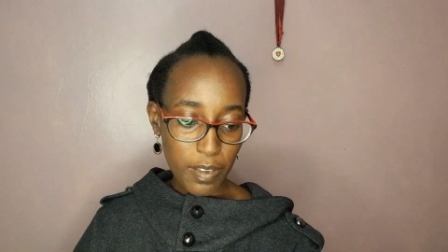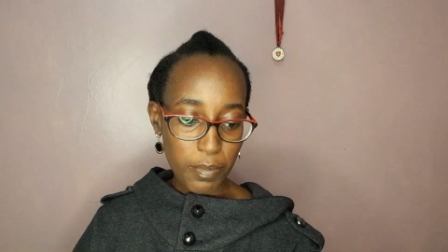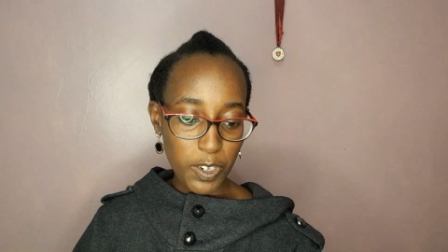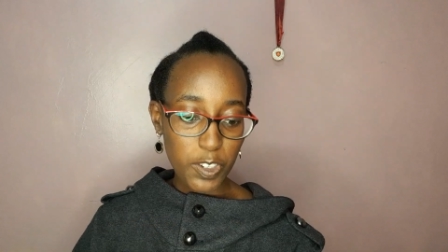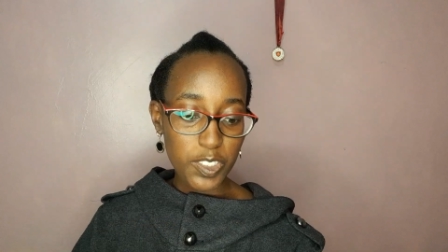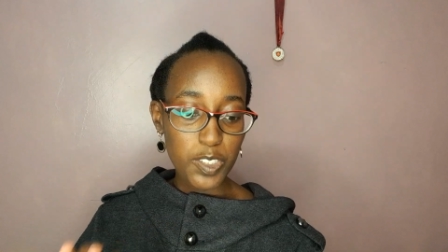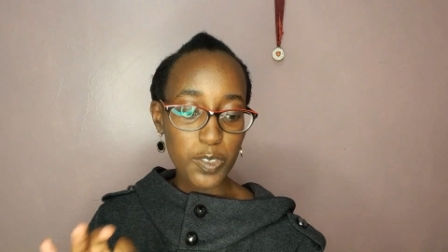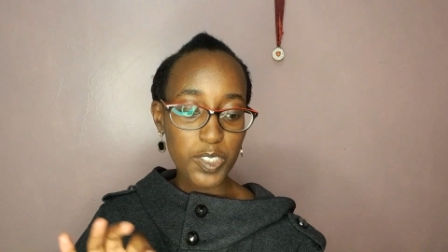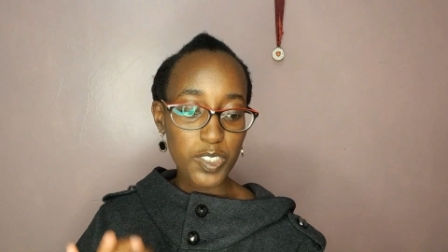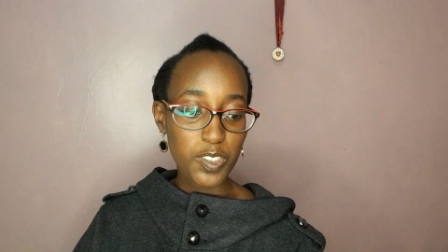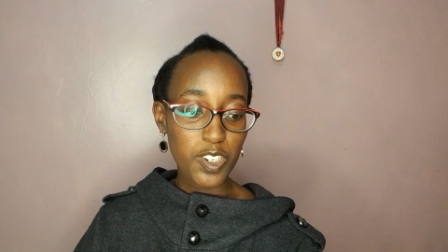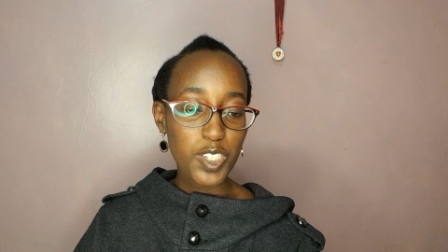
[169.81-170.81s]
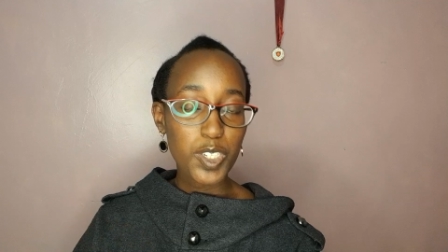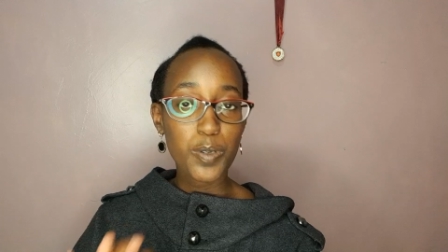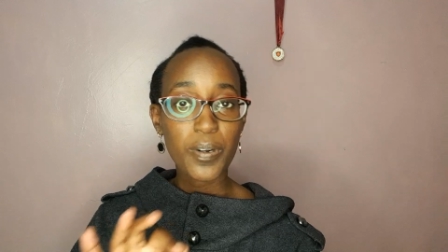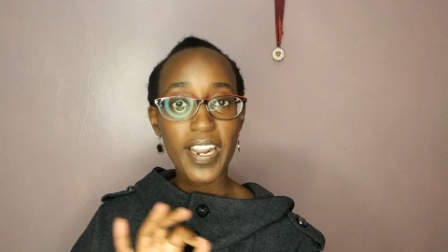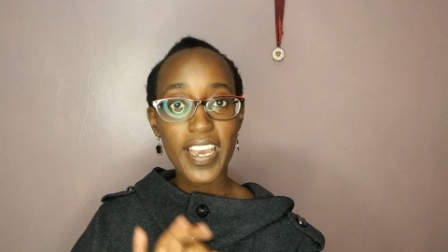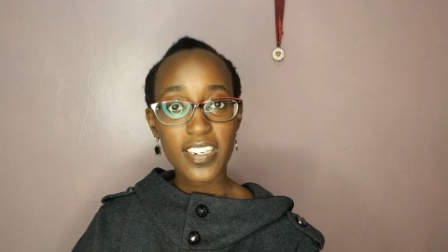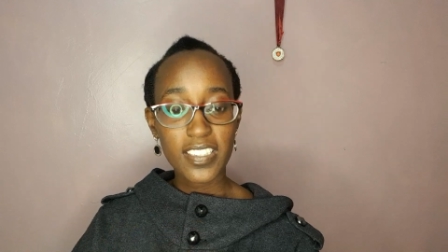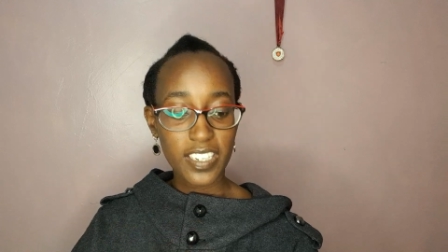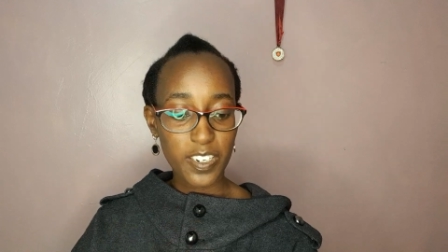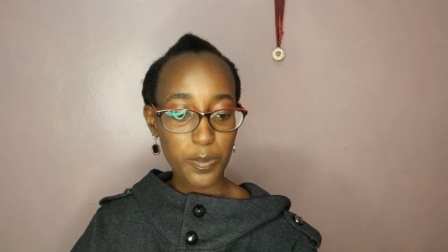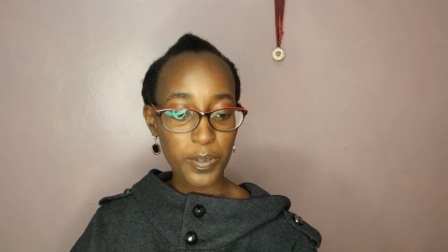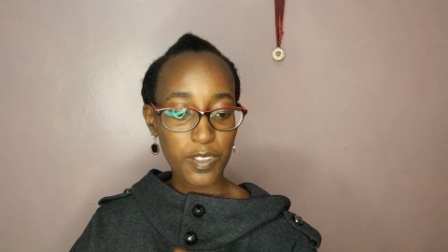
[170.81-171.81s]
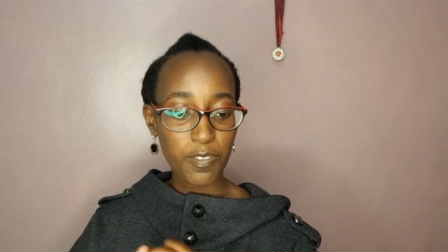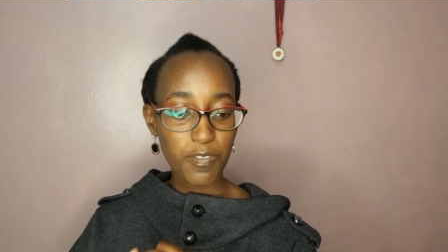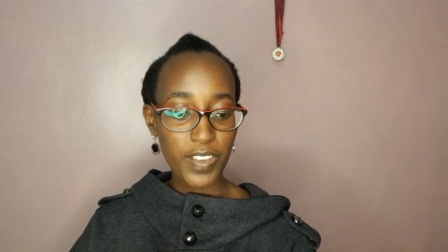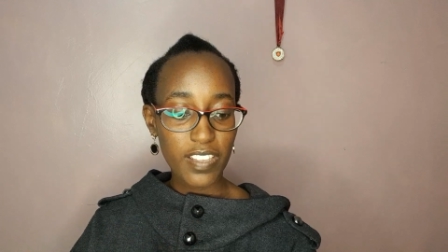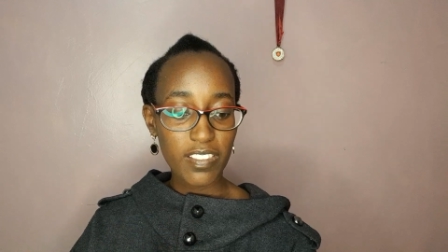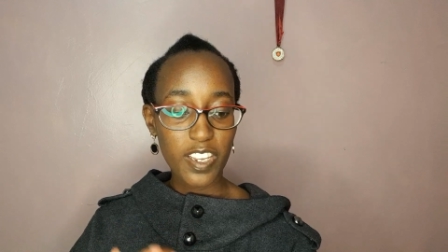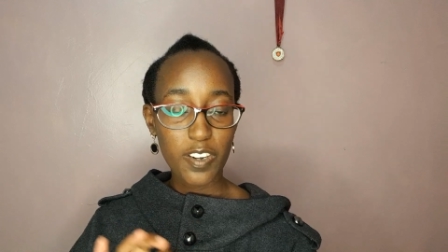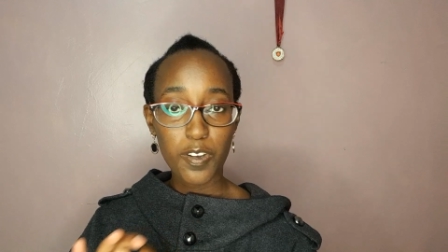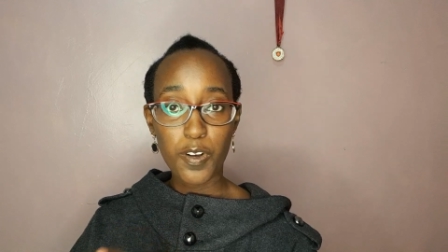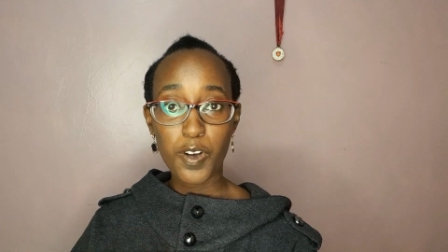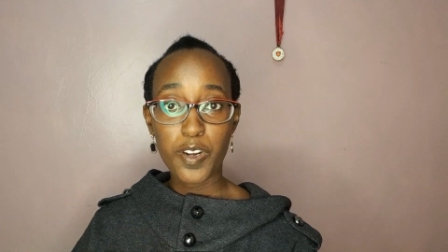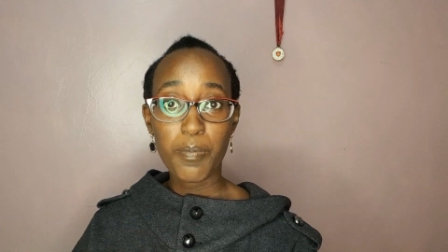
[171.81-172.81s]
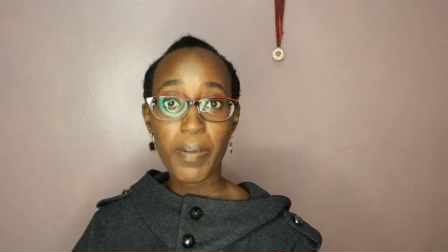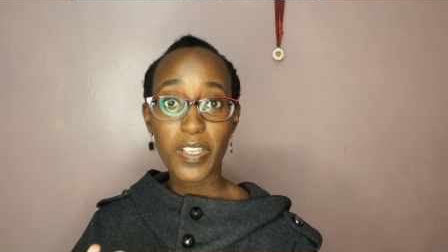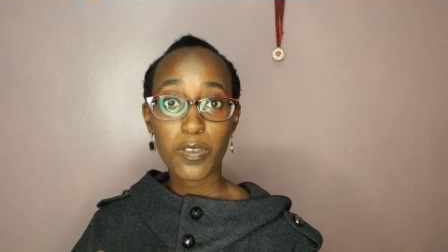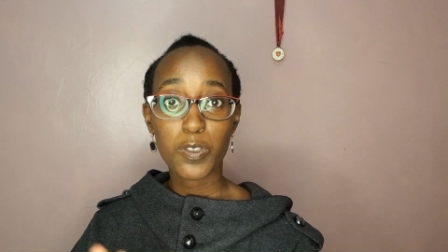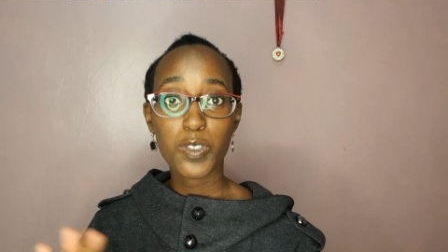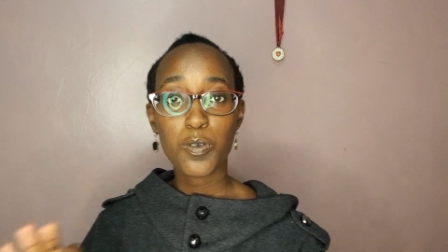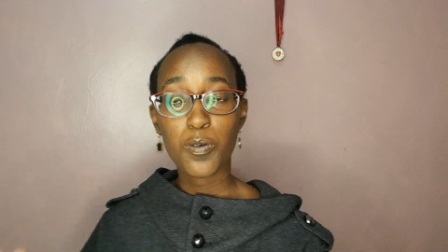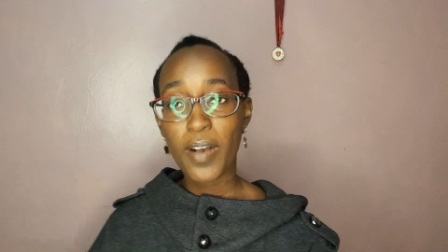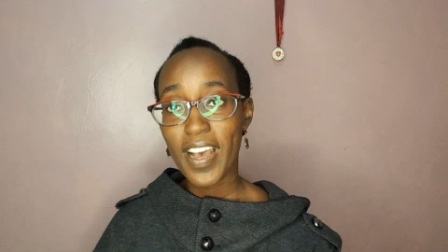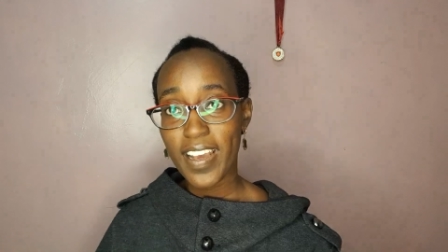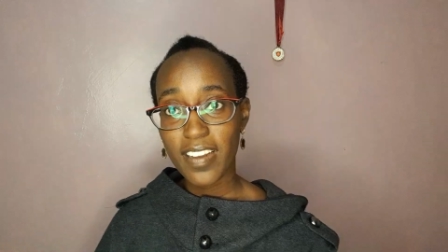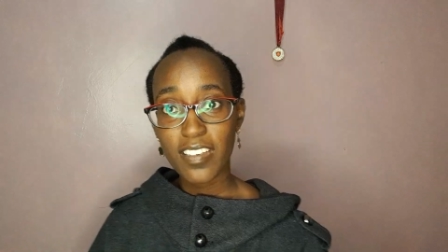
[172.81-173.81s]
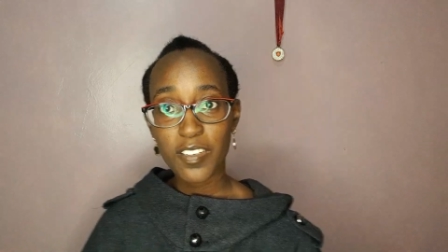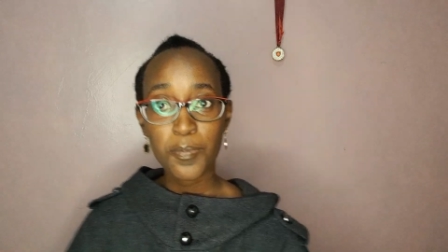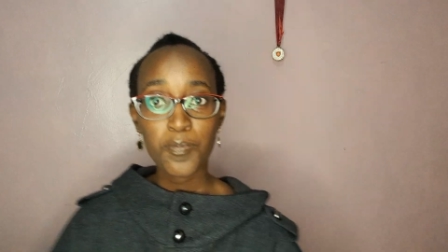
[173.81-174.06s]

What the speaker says: because it was not united with faith in God by those who had.